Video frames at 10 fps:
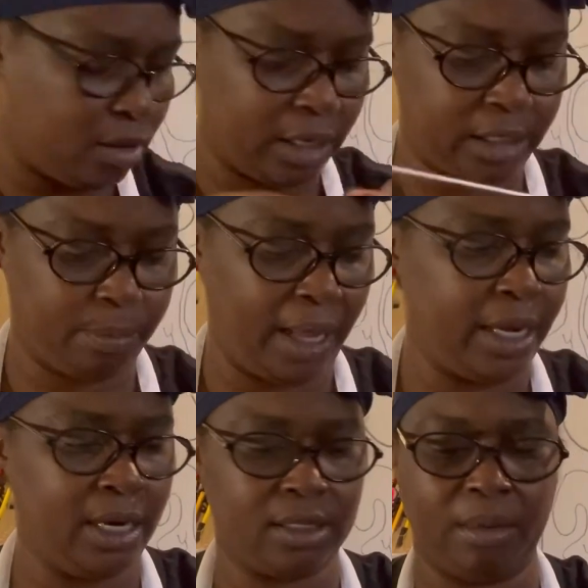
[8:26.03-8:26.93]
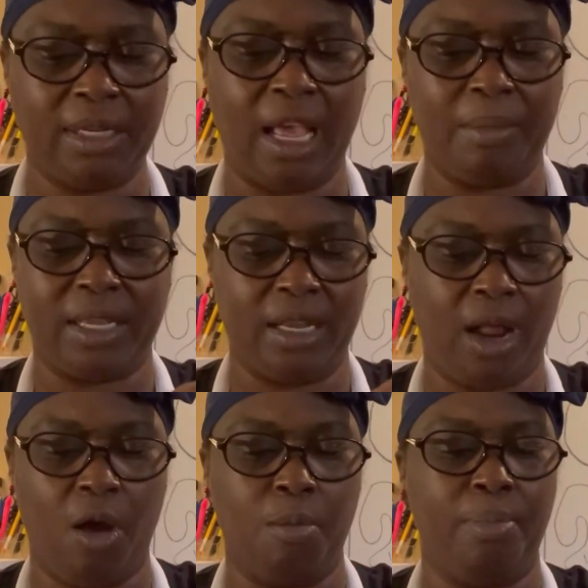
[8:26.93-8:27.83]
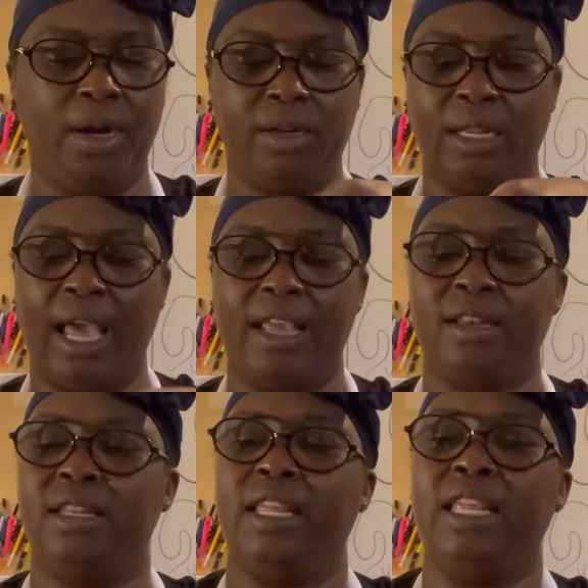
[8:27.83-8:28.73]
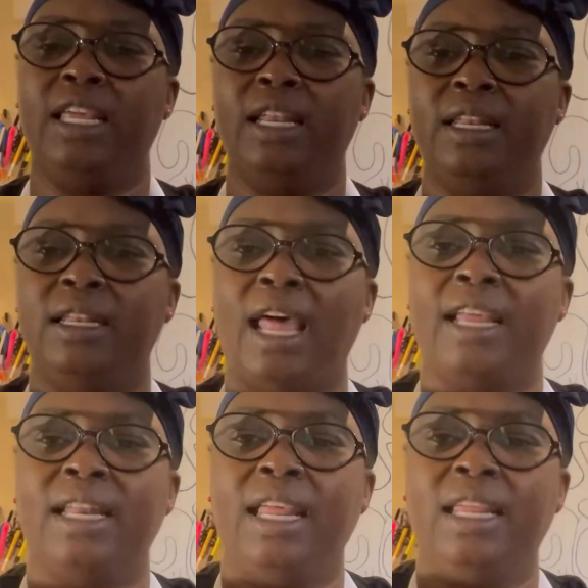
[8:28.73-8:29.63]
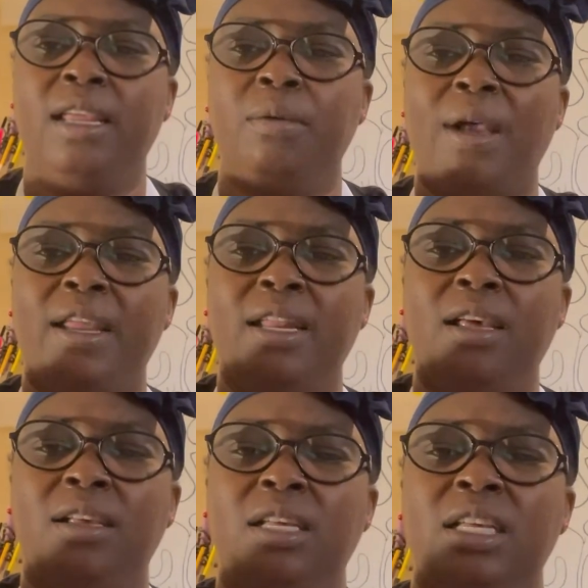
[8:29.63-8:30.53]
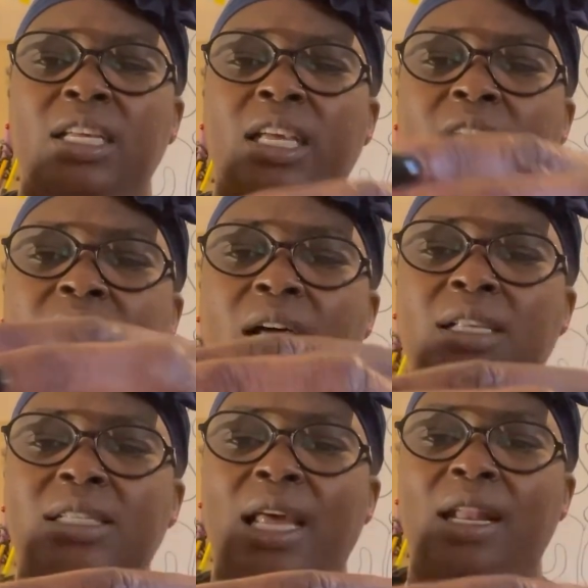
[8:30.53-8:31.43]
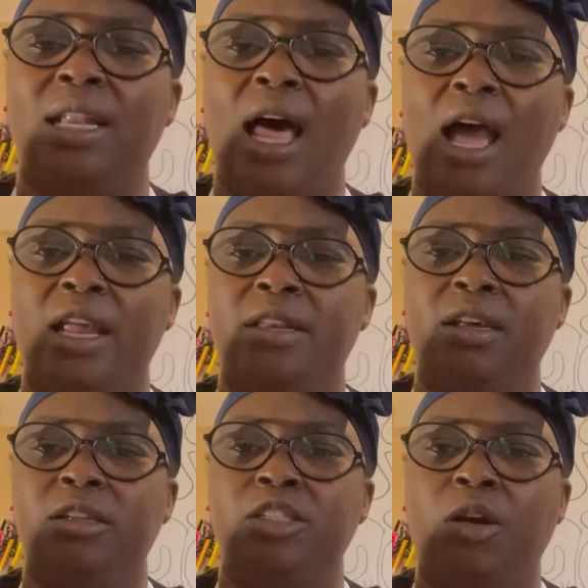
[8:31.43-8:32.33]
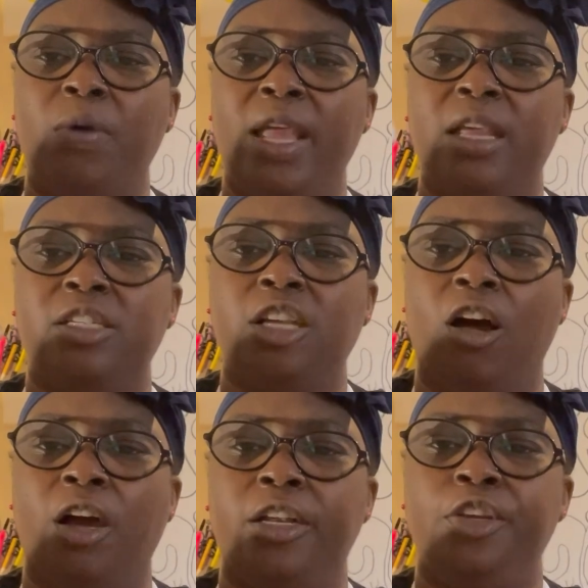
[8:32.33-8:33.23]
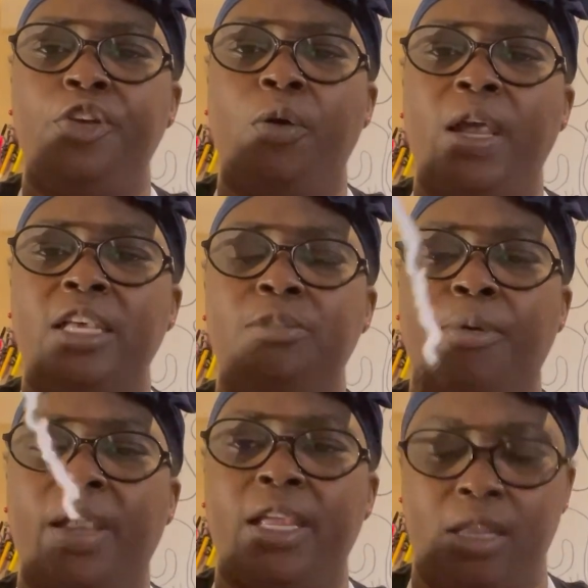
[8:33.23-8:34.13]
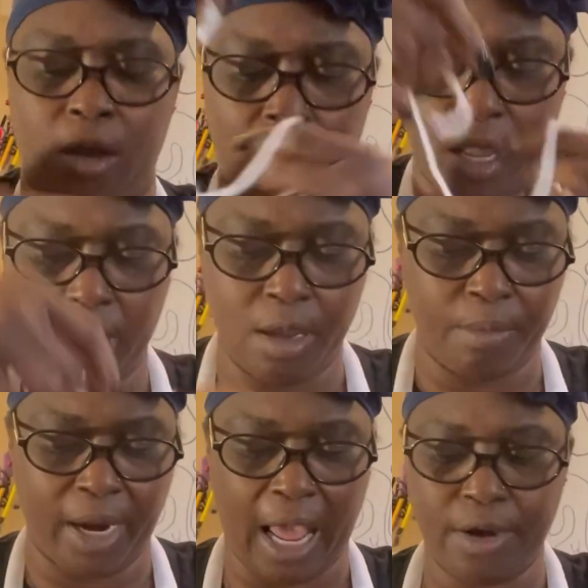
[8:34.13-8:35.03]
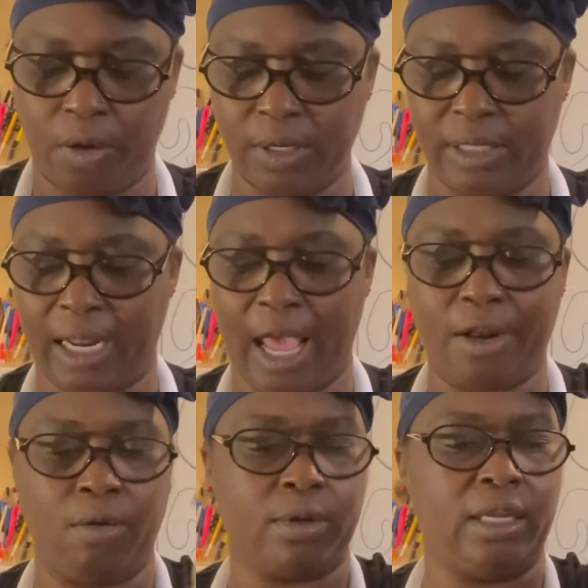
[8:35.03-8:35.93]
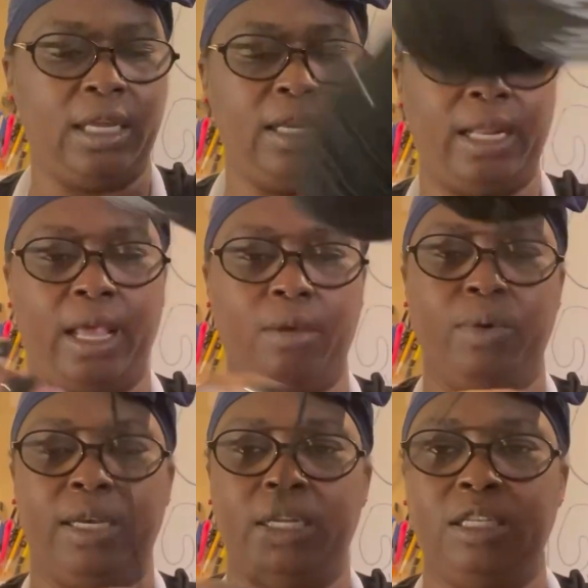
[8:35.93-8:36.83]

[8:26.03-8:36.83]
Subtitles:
explain it. Sometimes it get all bundled, like the end, like that end right there. It does that a lot. The Joann's yarn, the Joann's brand yarn. But I noticed that I don't get that with this